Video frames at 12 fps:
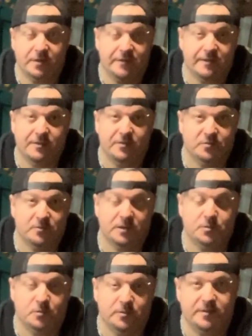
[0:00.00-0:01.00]
I think that looks really
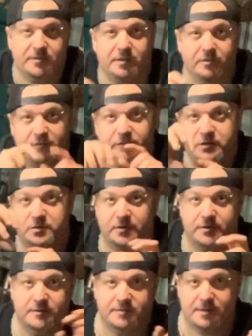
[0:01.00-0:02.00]
cool. You see the little fish hooks
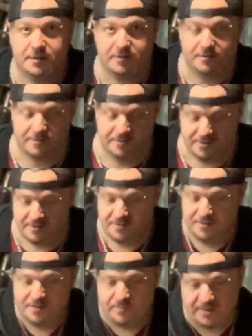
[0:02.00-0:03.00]
inside the
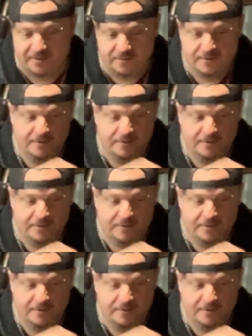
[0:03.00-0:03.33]
metal.